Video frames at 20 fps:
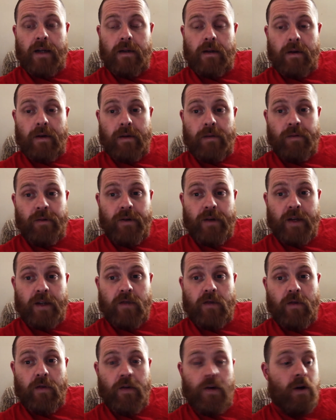doing a product
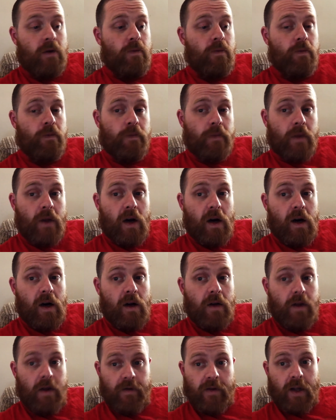review.
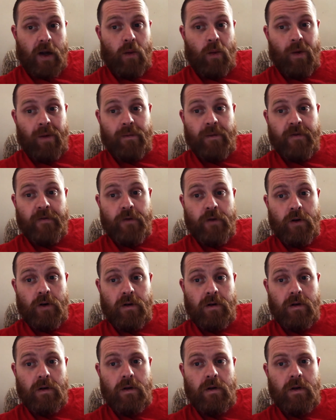Never done one before.